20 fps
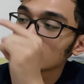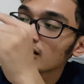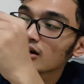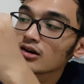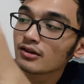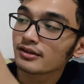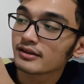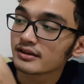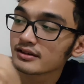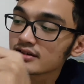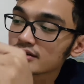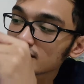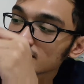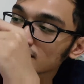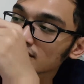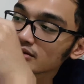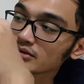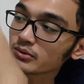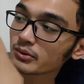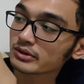All
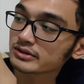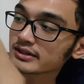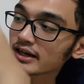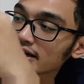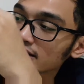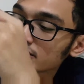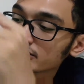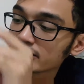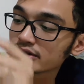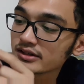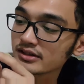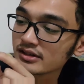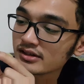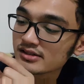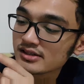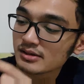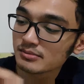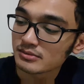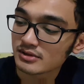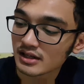this was actually the
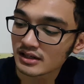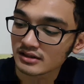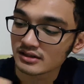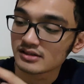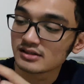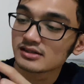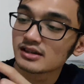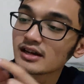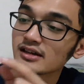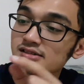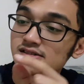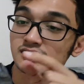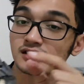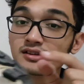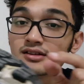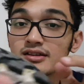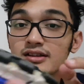same thickness as